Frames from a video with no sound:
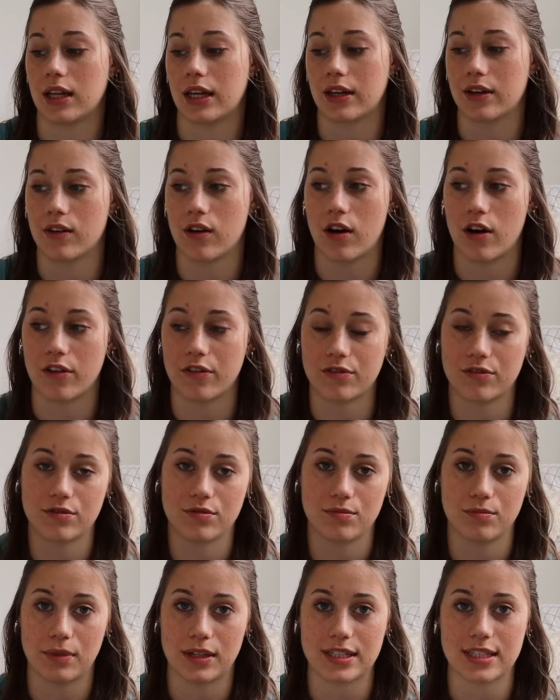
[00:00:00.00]
like off
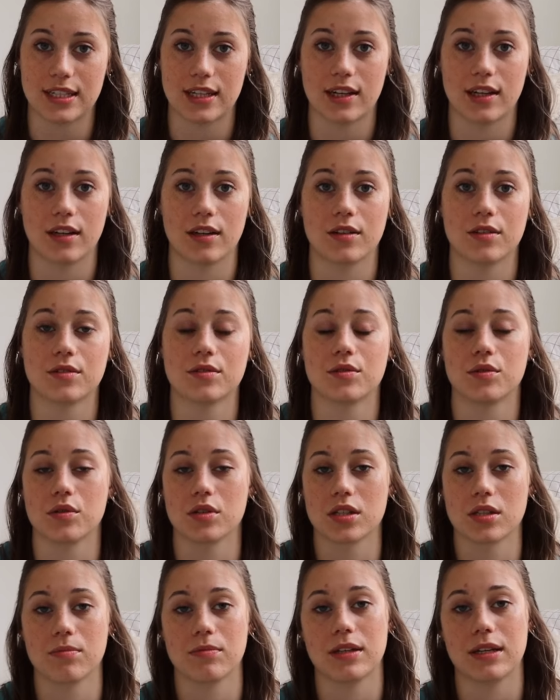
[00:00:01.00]
missing or
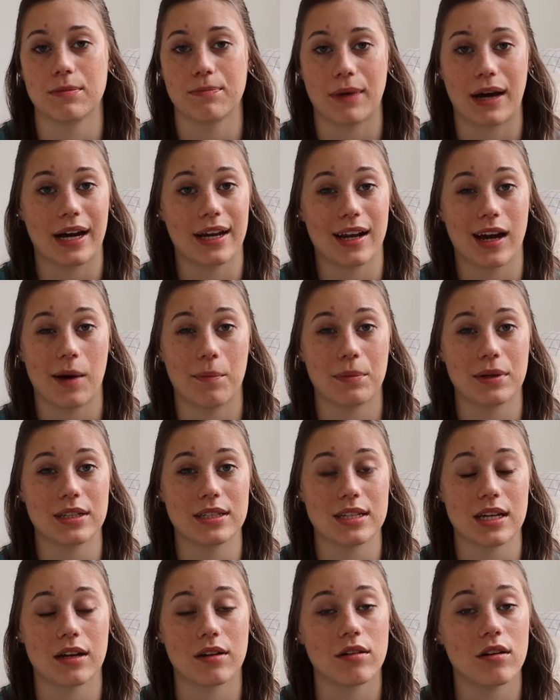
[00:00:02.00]
something bad
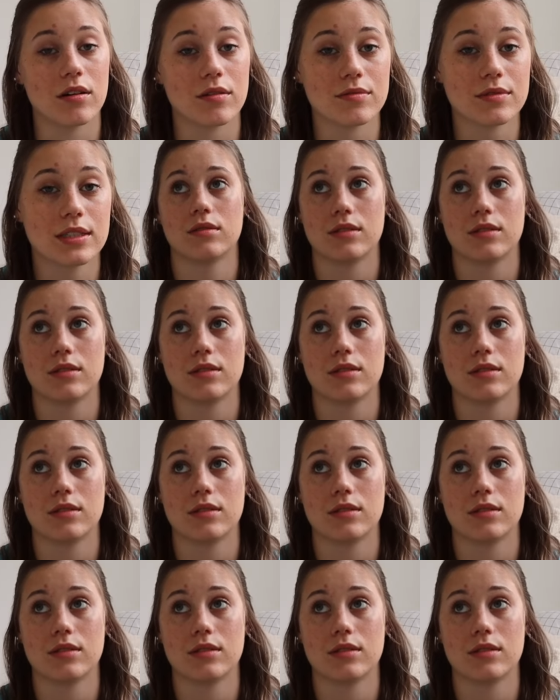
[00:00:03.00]
happened at all.